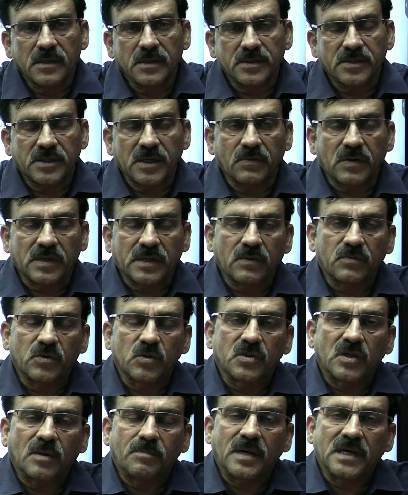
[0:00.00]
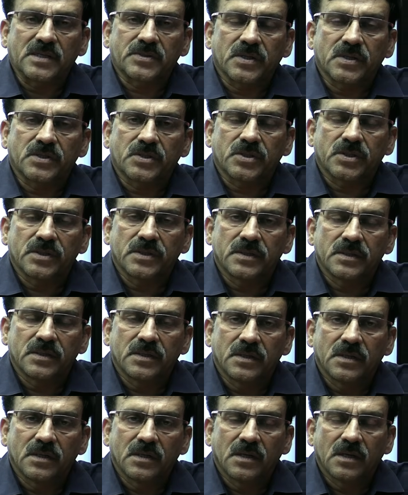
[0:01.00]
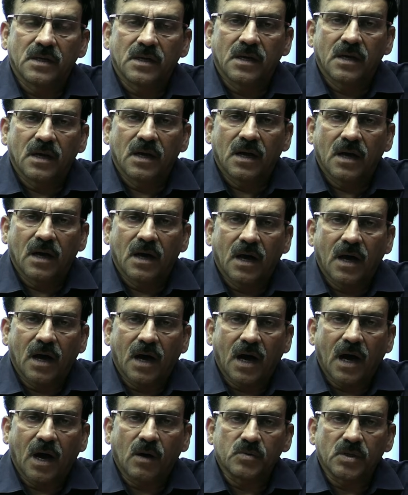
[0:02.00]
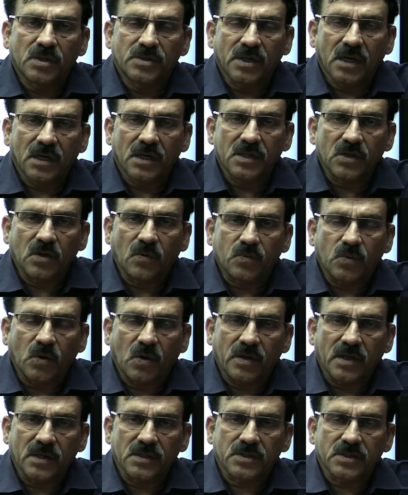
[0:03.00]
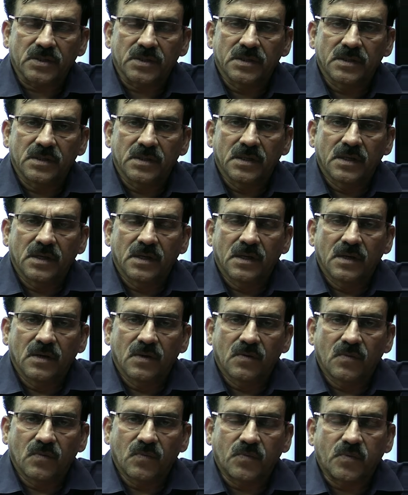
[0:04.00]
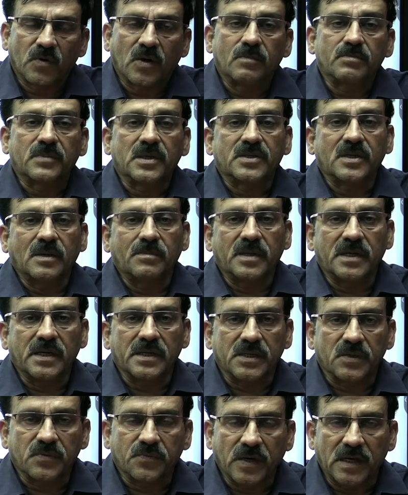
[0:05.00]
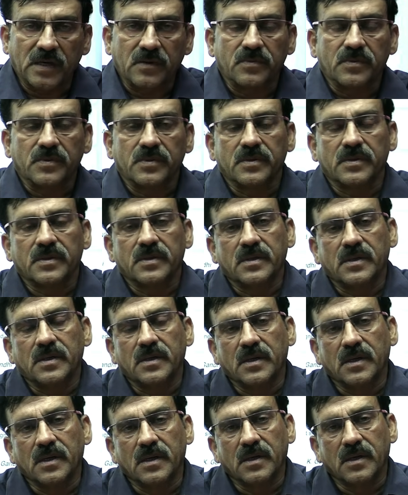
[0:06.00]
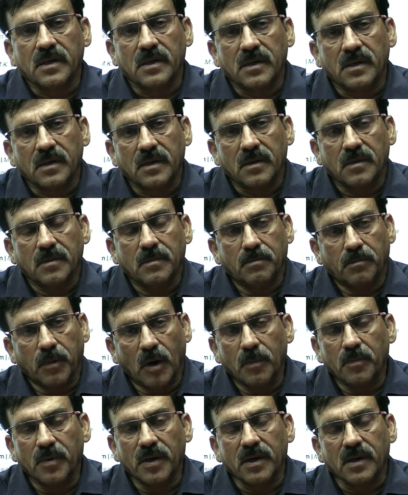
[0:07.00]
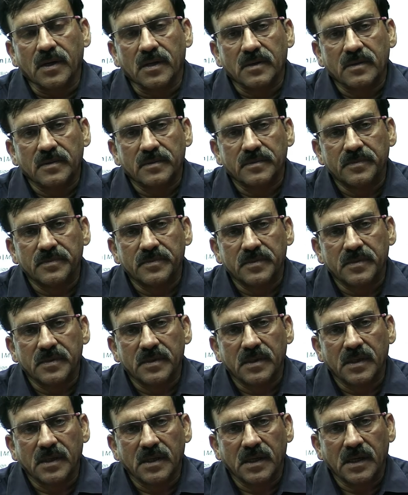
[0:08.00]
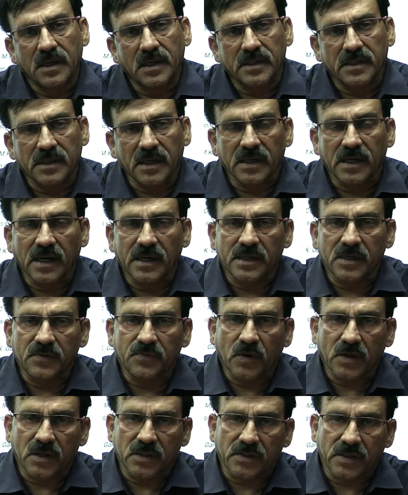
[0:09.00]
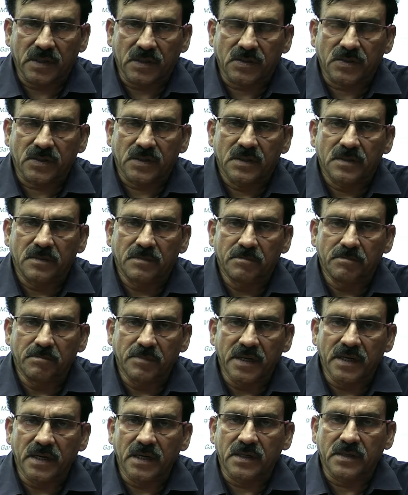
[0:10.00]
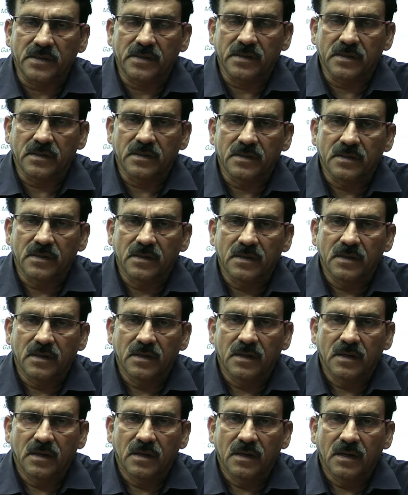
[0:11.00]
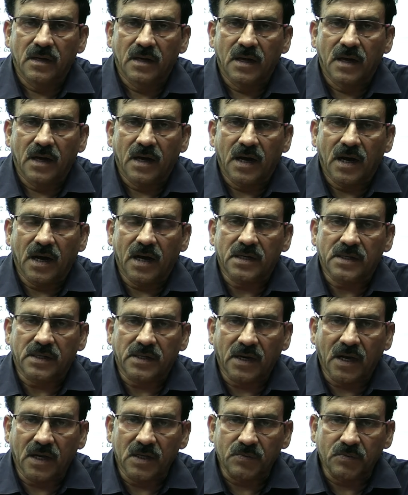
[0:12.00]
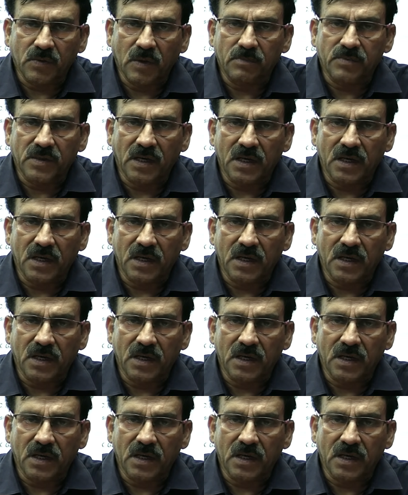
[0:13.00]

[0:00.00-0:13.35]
They will give you the message how the journey of Congress from December 85, Bombay till 1946, Meerut had transformed